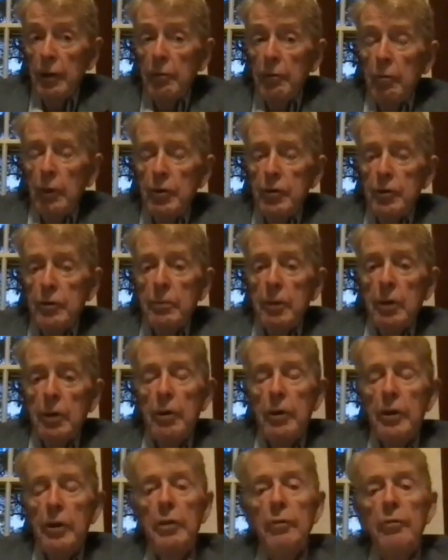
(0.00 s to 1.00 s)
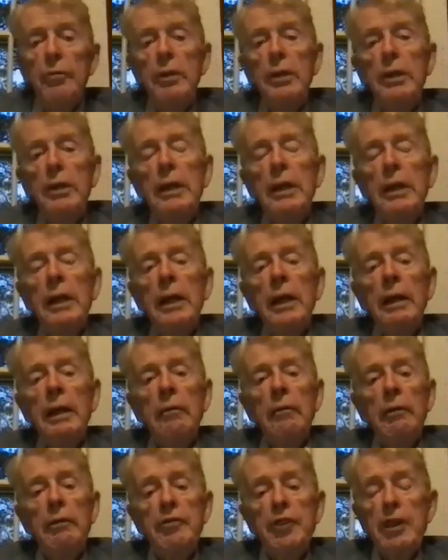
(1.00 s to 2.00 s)
in the western part of the country.
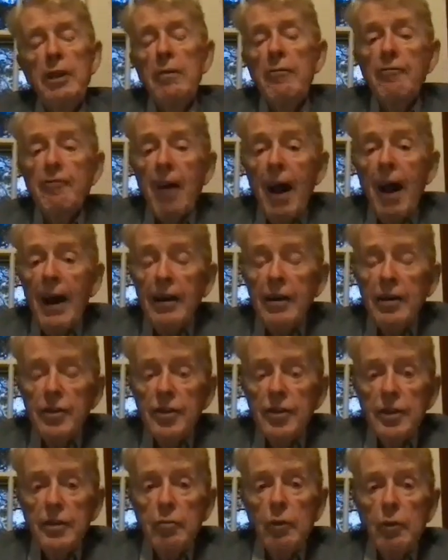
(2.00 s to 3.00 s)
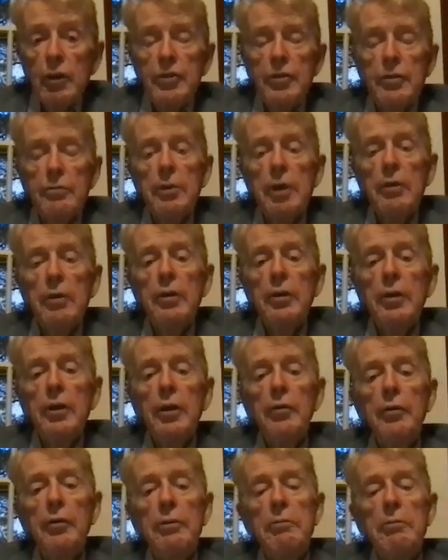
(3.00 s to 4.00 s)
We've seen fires in the western part of the
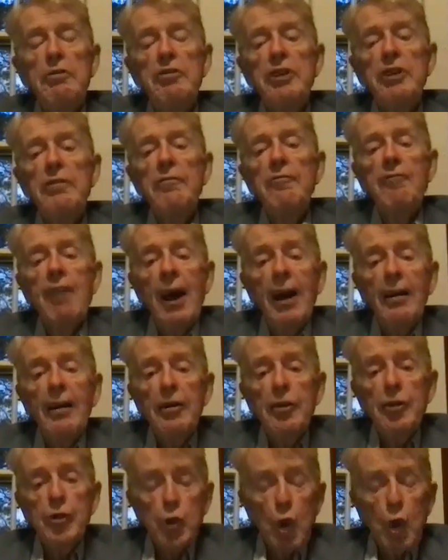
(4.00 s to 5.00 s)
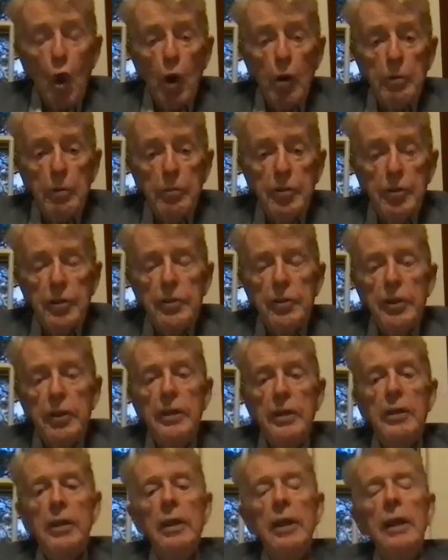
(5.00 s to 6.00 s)
country. We've seen violent storms in
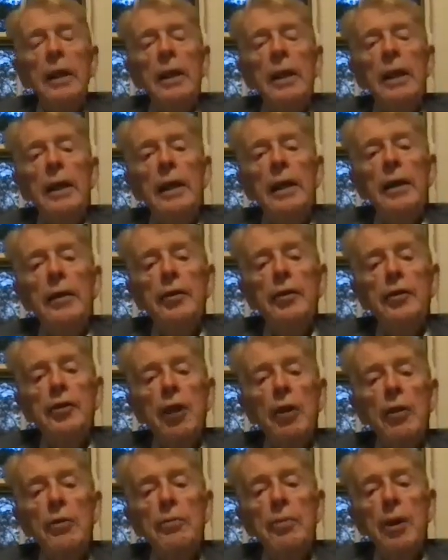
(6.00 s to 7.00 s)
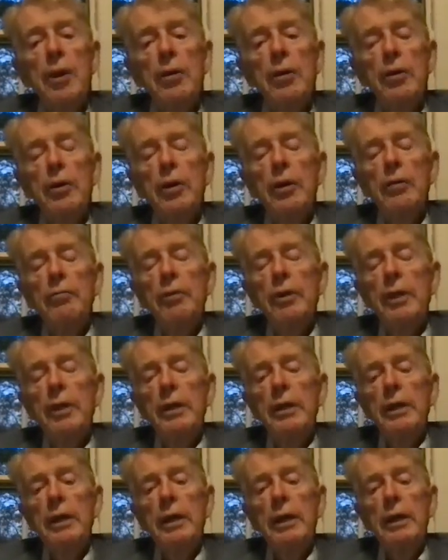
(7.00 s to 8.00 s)
the southern part of the
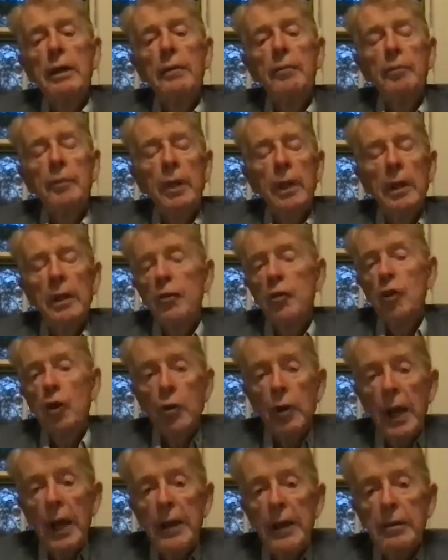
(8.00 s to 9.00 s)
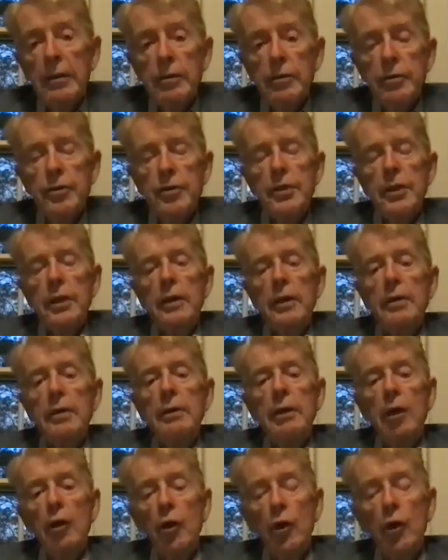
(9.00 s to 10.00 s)
country, tornadoes,
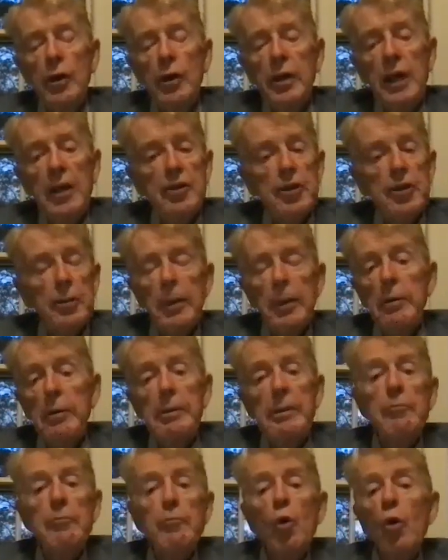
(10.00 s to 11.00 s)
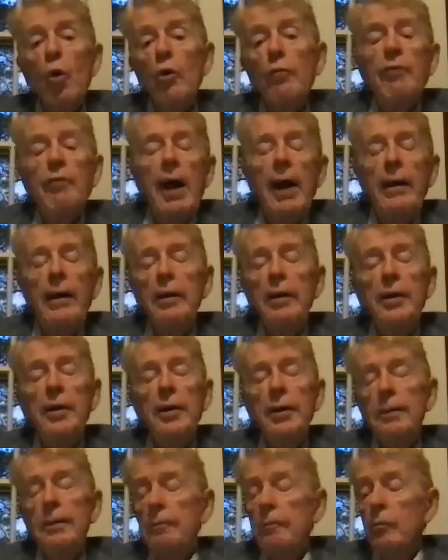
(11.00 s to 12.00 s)
hurricanes that are becoming more
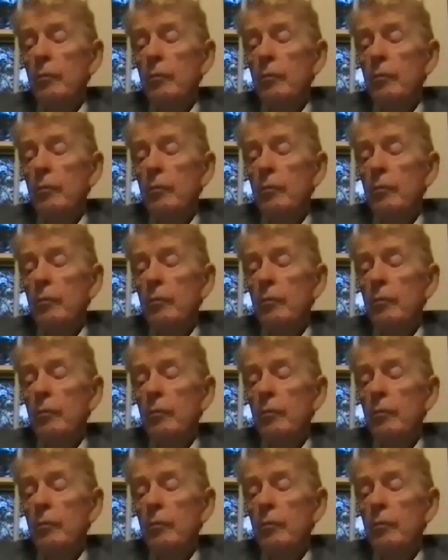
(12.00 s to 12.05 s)
violent